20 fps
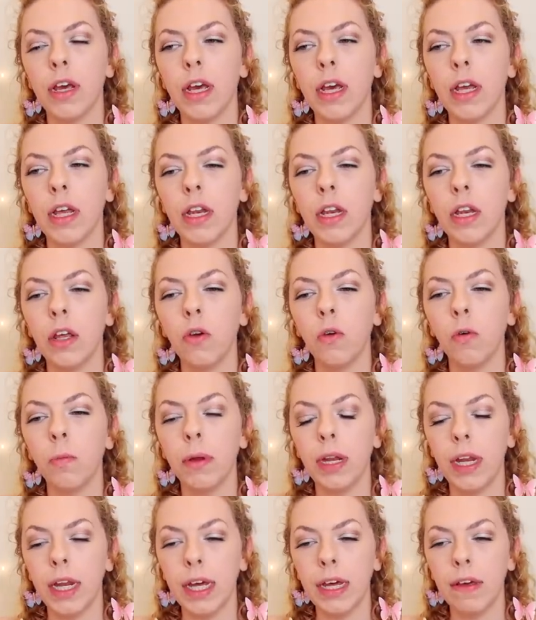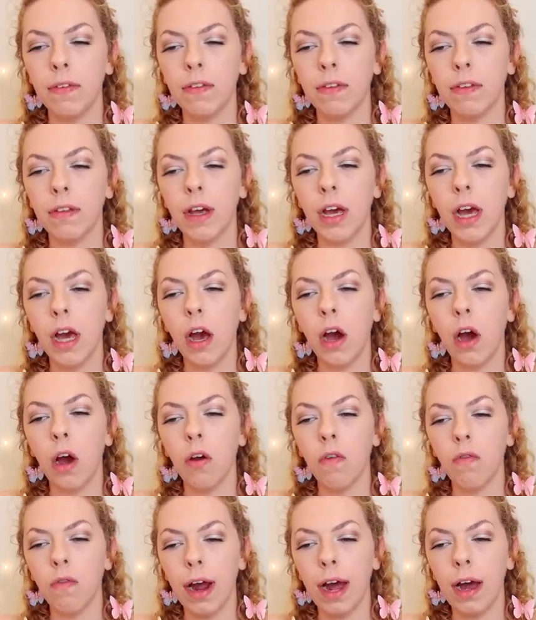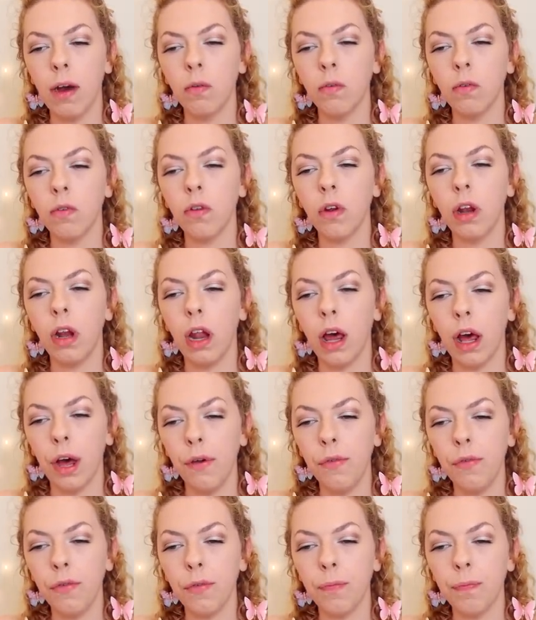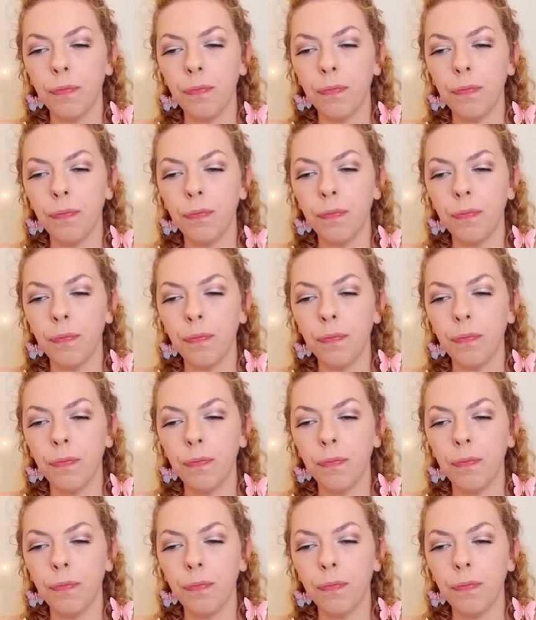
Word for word: in your beliefs around love,